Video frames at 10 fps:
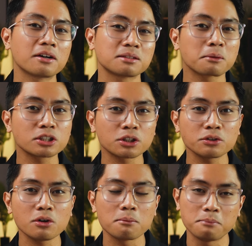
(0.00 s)
because I'm going to show
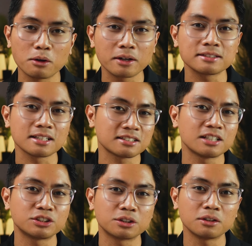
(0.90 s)
you a bonus
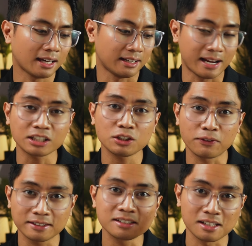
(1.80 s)
essential, and it actually
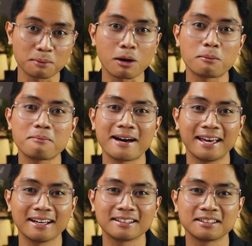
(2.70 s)
fits in the palm of my
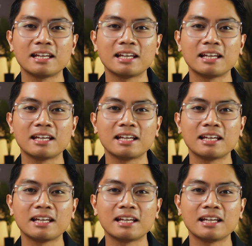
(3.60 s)
hand.